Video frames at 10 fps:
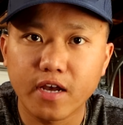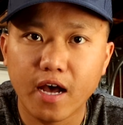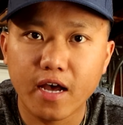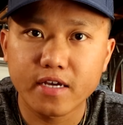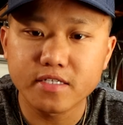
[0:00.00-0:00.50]

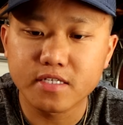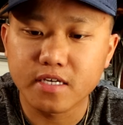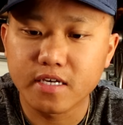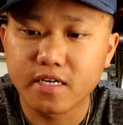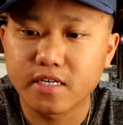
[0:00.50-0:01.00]
guys,
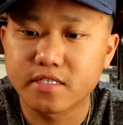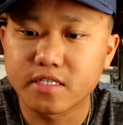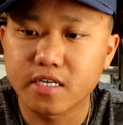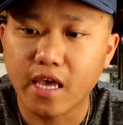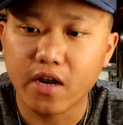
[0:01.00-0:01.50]
is
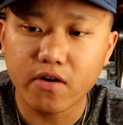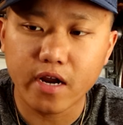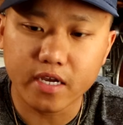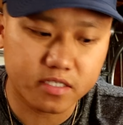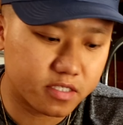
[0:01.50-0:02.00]
the
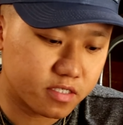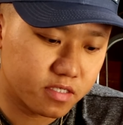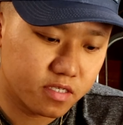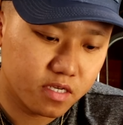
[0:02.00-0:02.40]
NRX